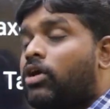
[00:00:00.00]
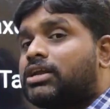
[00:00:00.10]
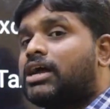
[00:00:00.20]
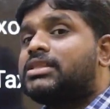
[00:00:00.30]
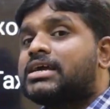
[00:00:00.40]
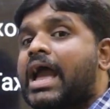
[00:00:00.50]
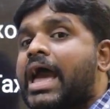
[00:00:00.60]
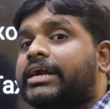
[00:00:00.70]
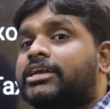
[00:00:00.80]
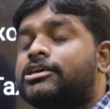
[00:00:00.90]
What are the
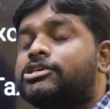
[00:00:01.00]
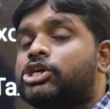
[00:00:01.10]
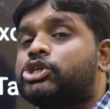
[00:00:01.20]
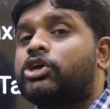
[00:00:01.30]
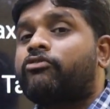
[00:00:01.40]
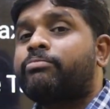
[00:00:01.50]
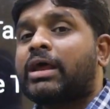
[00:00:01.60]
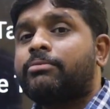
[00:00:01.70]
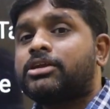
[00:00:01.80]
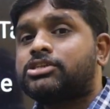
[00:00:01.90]
characteristics of
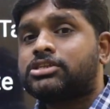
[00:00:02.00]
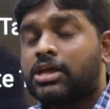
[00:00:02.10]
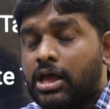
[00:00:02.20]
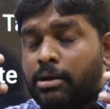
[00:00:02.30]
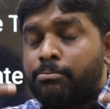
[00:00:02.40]
primates?